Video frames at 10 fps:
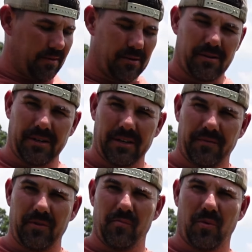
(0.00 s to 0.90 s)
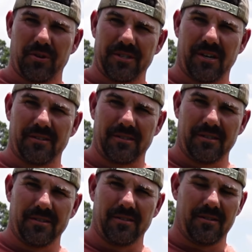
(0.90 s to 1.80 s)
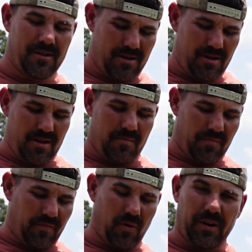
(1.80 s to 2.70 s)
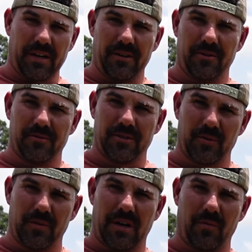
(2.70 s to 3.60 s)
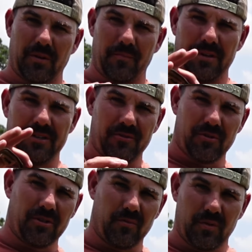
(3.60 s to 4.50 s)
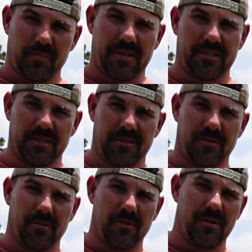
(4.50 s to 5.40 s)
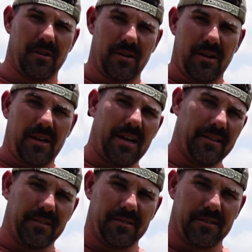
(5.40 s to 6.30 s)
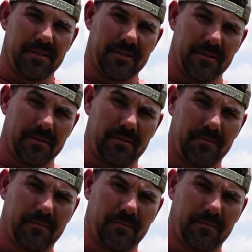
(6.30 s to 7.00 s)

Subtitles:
to get a few more shots in before I get used to it. I would have been drilling with my Centaur at this distance.